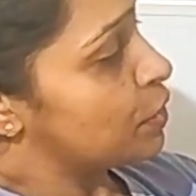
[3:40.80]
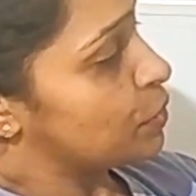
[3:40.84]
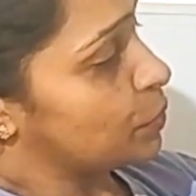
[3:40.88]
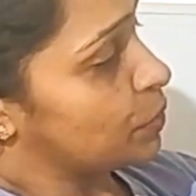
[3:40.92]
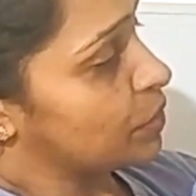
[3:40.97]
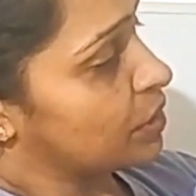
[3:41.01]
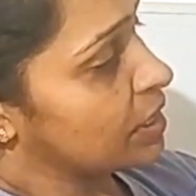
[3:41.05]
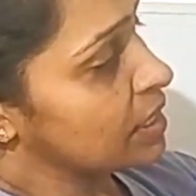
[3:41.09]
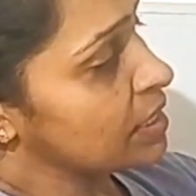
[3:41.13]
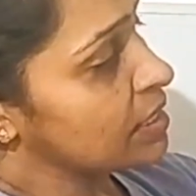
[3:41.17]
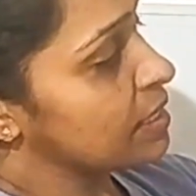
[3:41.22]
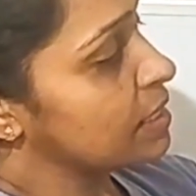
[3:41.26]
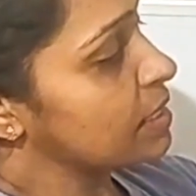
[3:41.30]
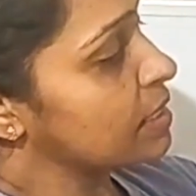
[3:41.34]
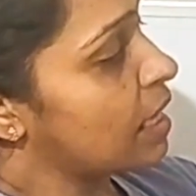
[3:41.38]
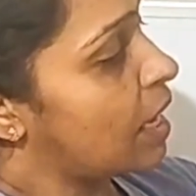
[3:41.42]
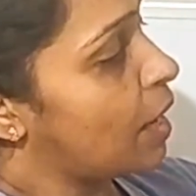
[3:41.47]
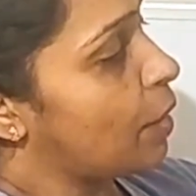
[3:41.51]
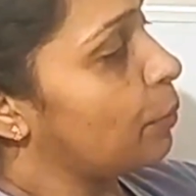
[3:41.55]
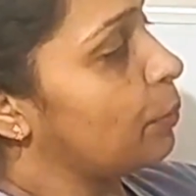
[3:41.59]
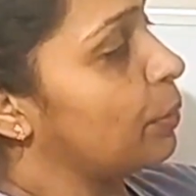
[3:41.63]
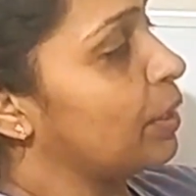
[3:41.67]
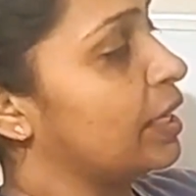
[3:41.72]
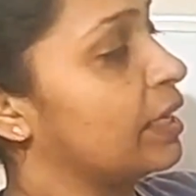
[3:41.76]
So this is
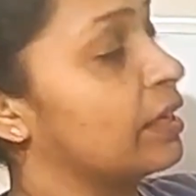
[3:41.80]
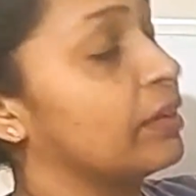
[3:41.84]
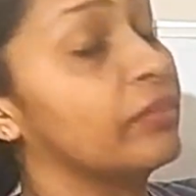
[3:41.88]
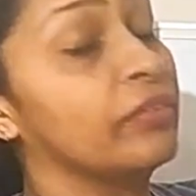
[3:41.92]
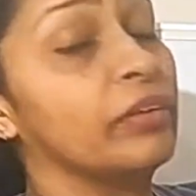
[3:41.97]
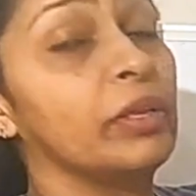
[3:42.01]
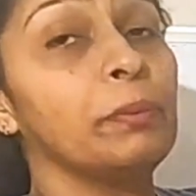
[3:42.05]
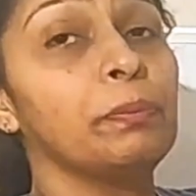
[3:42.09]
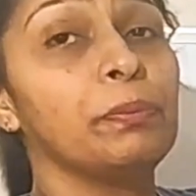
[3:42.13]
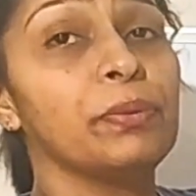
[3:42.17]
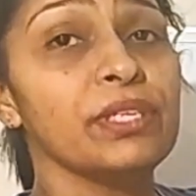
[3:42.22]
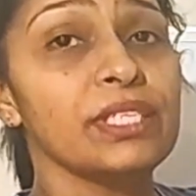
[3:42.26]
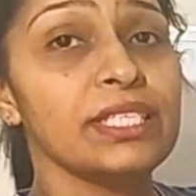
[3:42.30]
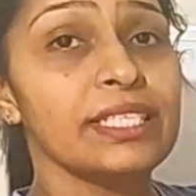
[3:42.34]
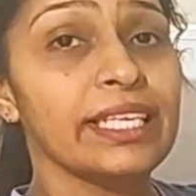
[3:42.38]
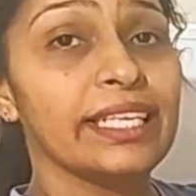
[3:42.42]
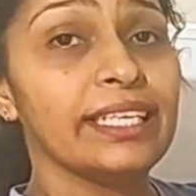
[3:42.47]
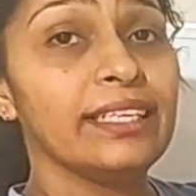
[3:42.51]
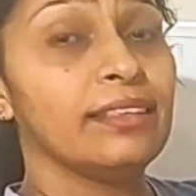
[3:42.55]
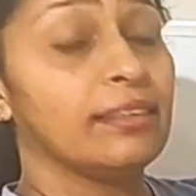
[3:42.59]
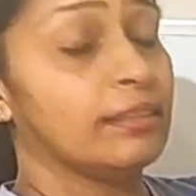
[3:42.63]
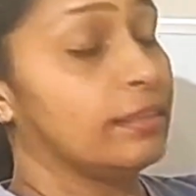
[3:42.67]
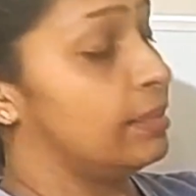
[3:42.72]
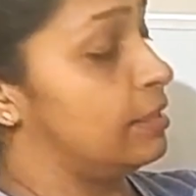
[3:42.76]
how we can
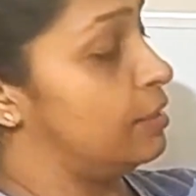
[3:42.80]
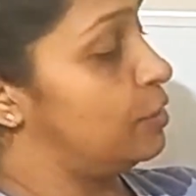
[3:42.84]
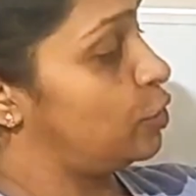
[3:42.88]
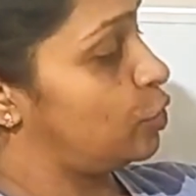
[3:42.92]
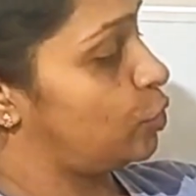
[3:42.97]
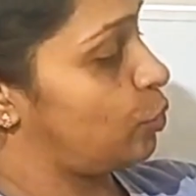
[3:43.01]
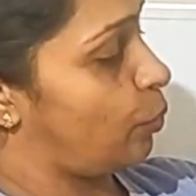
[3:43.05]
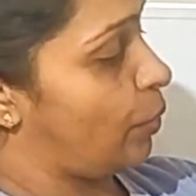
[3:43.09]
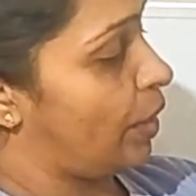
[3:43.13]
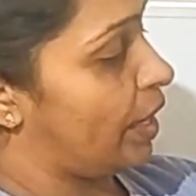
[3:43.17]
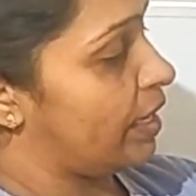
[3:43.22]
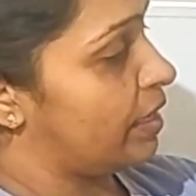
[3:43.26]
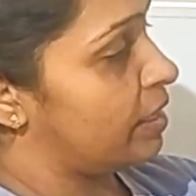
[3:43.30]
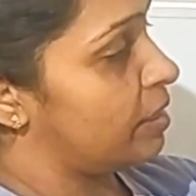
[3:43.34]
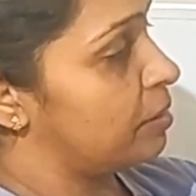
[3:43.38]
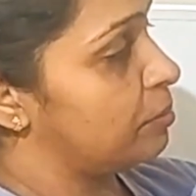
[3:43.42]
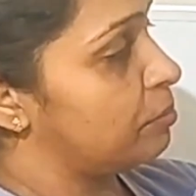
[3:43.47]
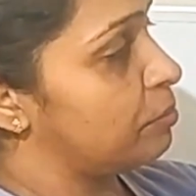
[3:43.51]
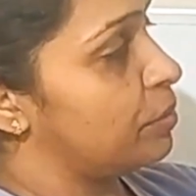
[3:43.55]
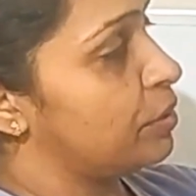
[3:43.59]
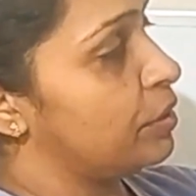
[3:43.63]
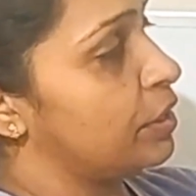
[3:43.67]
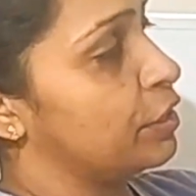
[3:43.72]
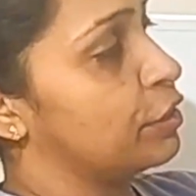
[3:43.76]
represent the square
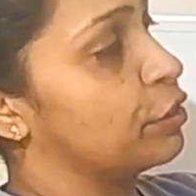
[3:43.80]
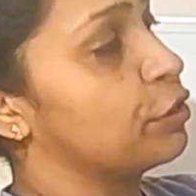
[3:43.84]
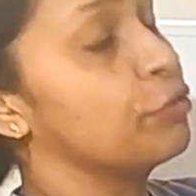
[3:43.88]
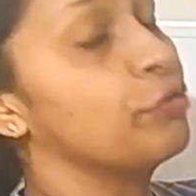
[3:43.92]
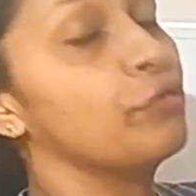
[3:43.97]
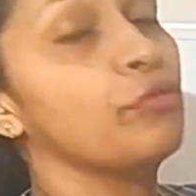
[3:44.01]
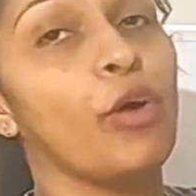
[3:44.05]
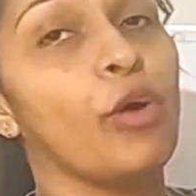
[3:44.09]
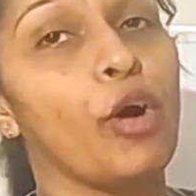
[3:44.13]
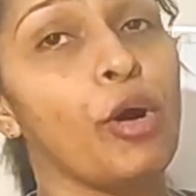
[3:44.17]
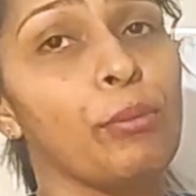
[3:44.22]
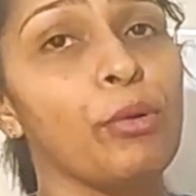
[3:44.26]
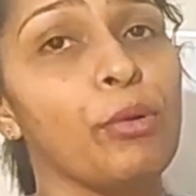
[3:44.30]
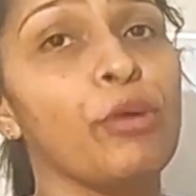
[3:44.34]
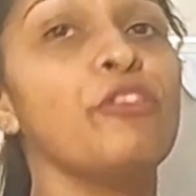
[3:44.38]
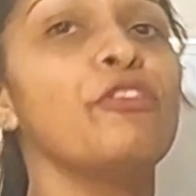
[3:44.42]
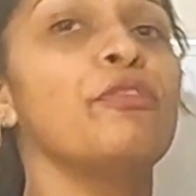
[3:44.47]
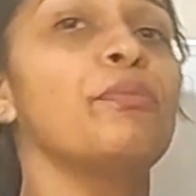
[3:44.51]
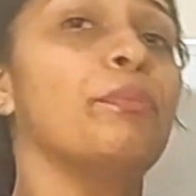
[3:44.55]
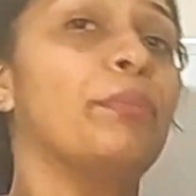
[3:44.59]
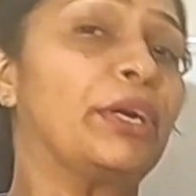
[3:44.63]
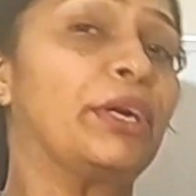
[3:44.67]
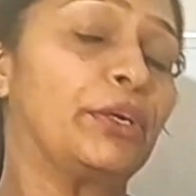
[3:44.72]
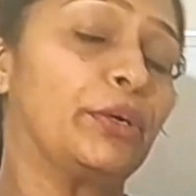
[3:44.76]
number in the form
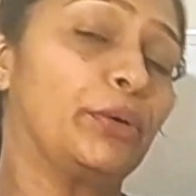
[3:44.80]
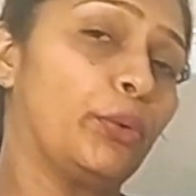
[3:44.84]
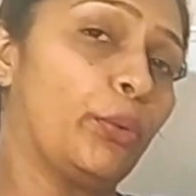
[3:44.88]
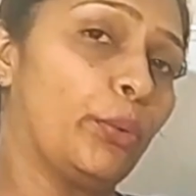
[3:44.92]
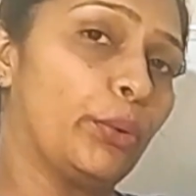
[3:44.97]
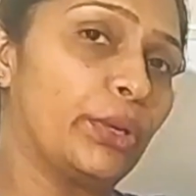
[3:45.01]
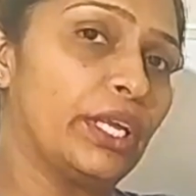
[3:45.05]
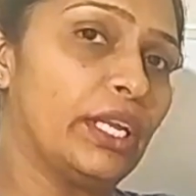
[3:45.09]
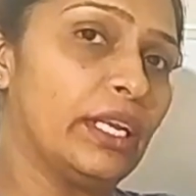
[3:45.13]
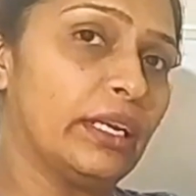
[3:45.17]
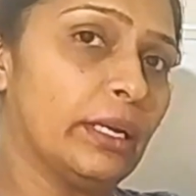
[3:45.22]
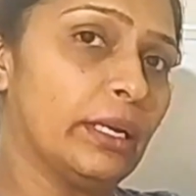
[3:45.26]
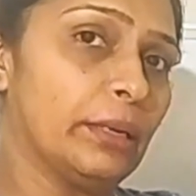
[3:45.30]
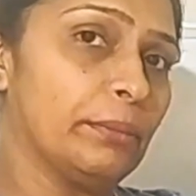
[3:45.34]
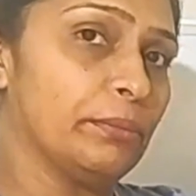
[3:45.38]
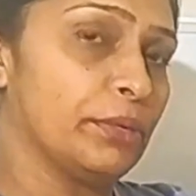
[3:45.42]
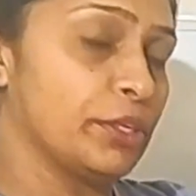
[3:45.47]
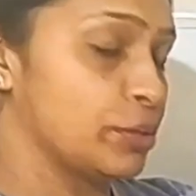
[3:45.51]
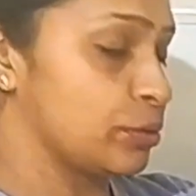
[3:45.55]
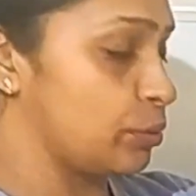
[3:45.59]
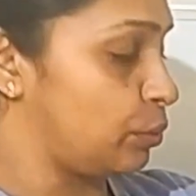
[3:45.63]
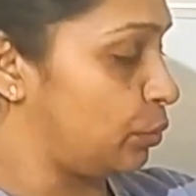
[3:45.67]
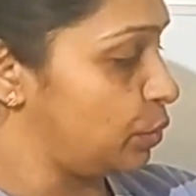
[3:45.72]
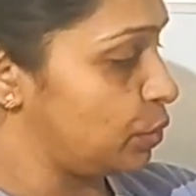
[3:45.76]
of pictorial
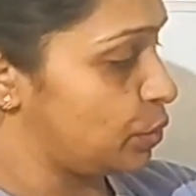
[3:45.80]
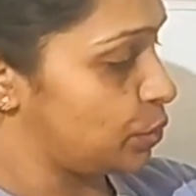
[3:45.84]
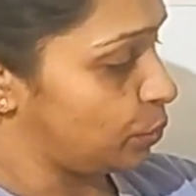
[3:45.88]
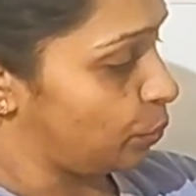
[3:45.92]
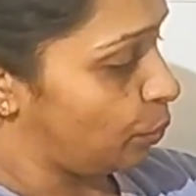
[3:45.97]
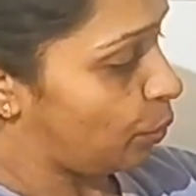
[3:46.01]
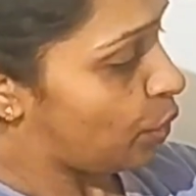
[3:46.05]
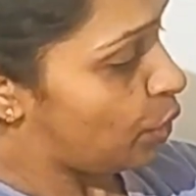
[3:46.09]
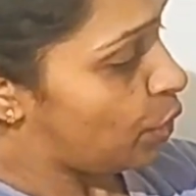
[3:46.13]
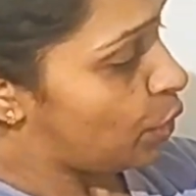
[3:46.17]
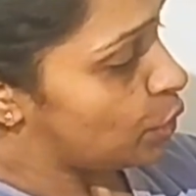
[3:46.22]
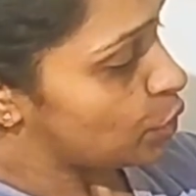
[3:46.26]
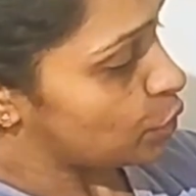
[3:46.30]
numbers also.